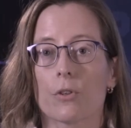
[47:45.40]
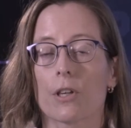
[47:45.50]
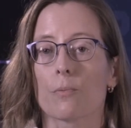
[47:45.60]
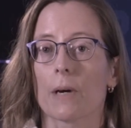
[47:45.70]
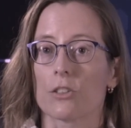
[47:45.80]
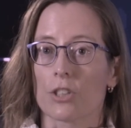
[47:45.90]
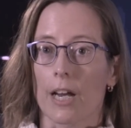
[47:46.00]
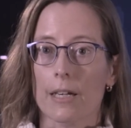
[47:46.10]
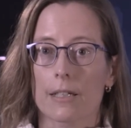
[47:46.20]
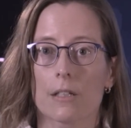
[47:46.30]
you give by
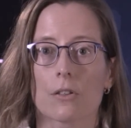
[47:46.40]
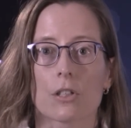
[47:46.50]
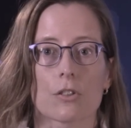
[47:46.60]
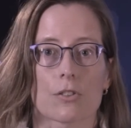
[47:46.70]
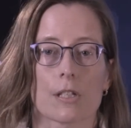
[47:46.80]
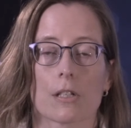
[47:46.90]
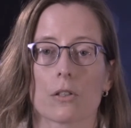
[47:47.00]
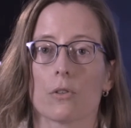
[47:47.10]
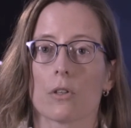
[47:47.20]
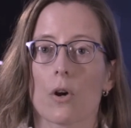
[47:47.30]
check, you can just
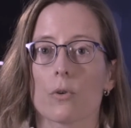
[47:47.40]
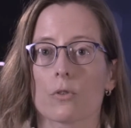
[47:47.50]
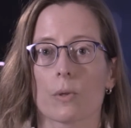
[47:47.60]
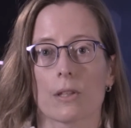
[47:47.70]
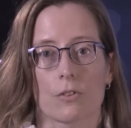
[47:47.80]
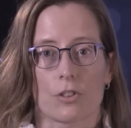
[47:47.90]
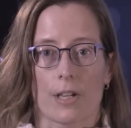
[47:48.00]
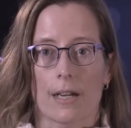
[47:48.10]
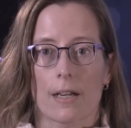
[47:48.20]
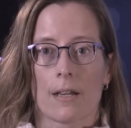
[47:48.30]
include a note with your
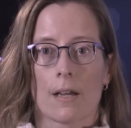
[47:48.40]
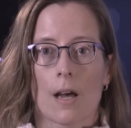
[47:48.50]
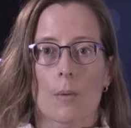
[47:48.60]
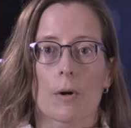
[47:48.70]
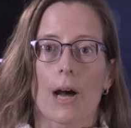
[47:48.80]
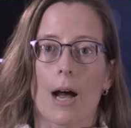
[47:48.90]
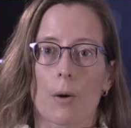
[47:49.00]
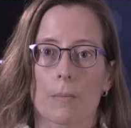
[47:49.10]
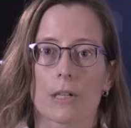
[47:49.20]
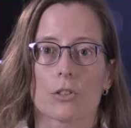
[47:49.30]
check about how
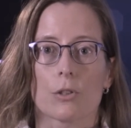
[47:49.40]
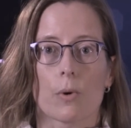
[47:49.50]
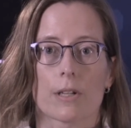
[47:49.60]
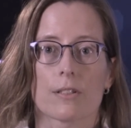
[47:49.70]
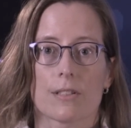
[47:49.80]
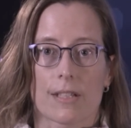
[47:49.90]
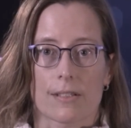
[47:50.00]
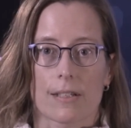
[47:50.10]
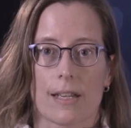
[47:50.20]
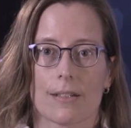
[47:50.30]
much you want to
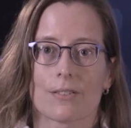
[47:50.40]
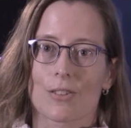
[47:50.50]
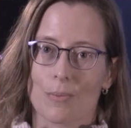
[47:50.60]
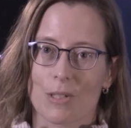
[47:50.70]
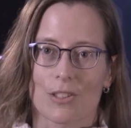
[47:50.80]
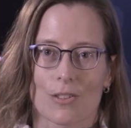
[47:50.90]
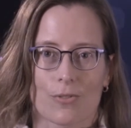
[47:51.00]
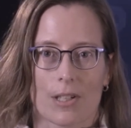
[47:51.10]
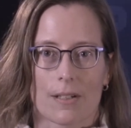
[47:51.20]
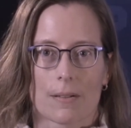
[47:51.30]
designate to the Missions
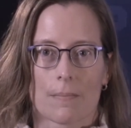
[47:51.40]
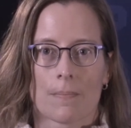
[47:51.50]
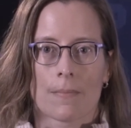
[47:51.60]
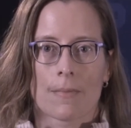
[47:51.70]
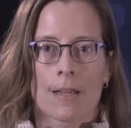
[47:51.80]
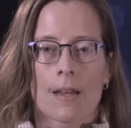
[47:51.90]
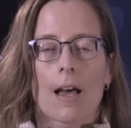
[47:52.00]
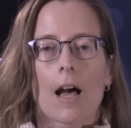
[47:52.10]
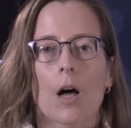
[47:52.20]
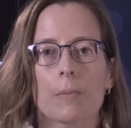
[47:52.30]
Fund.
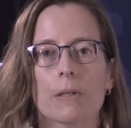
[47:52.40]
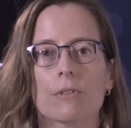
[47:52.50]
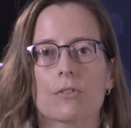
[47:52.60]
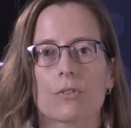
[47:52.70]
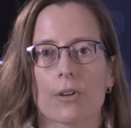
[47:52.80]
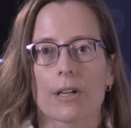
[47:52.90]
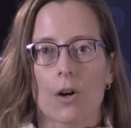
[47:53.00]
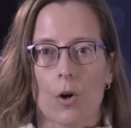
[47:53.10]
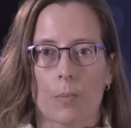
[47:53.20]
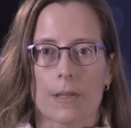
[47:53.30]
Helping Restoring
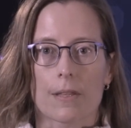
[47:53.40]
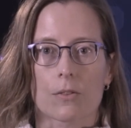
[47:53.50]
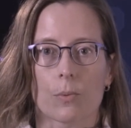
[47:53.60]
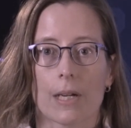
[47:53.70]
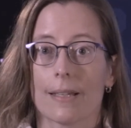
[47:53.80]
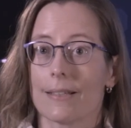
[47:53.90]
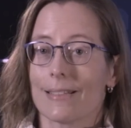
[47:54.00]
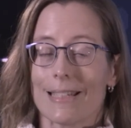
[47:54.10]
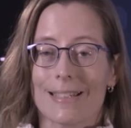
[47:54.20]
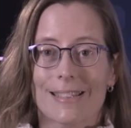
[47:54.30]
Hope in this way is
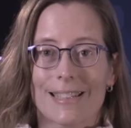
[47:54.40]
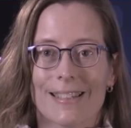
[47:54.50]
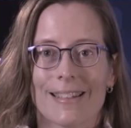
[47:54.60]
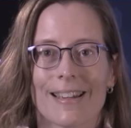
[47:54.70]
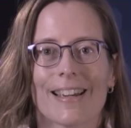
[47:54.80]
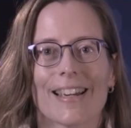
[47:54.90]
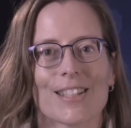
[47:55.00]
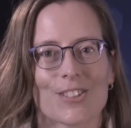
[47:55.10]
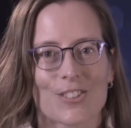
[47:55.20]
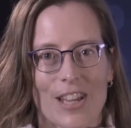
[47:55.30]
easy,
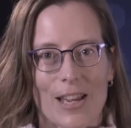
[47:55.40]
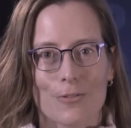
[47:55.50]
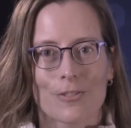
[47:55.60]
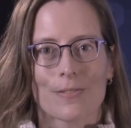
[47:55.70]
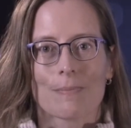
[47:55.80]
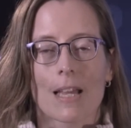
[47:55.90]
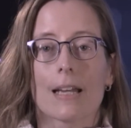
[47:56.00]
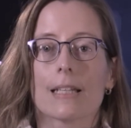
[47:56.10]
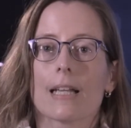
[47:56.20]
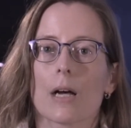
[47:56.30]
it's safe,
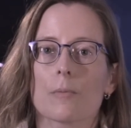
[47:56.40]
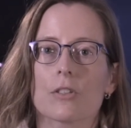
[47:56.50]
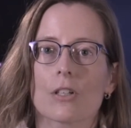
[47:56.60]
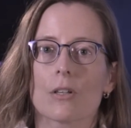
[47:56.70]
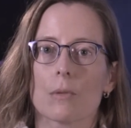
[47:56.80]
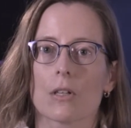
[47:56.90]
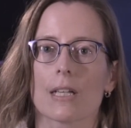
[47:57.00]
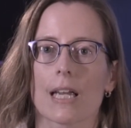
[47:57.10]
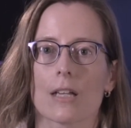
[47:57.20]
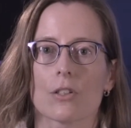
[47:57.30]
and it helps to
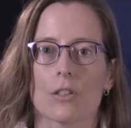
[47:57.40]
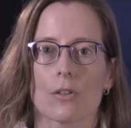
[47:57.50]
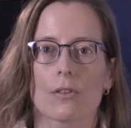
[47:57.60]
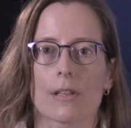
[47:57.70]
communicate to youth